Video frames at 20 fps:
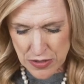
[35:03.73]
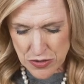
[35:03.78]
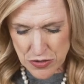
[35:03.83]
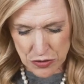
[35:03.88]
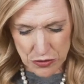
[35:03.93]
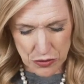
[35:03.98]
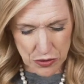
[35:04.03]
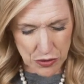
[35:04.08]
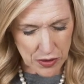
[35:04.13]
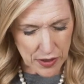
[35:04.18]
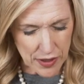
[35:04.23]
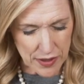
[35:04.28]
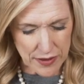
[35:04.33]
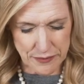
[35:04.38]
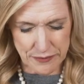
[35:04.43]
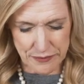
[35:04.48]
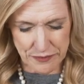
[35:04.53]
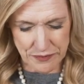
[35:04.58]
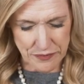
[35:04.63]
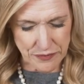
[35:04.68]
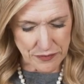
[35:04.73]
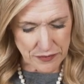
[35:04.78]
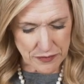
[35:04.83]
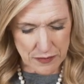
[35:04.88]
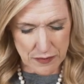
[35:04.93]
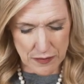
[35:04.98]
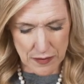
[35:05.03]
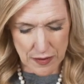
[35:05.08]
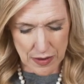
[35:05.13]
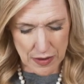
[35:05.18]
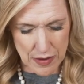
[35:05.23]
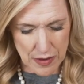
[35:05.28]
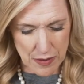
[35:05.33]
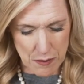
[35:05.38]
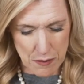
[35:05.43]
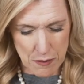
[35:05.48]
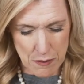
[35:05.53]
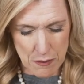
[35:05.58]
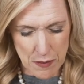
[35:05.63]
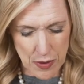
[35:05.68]
Dear Lord,
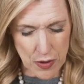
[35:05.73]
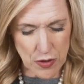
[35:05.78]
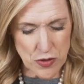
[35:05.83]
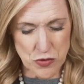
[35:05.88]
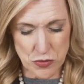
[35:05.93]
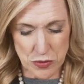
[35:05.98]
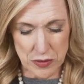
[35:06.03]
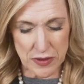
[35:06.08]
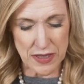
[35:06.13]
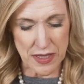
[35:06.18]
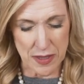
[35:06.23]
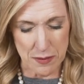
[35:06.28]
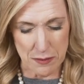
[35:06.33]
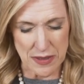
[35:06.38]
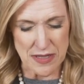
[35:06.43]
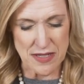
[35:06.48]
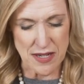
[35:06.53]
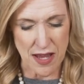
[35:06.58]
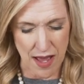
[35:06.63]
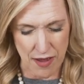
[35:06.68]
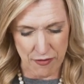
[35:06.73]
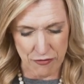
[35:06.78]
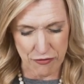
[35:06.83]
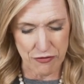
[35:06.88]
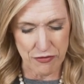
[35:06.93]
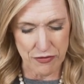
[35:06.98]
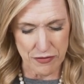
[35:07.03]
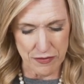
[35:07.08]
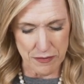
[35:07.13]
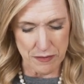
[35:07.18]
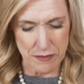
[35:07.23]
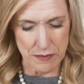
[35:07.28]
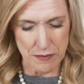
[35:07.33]
marriage really can be tough.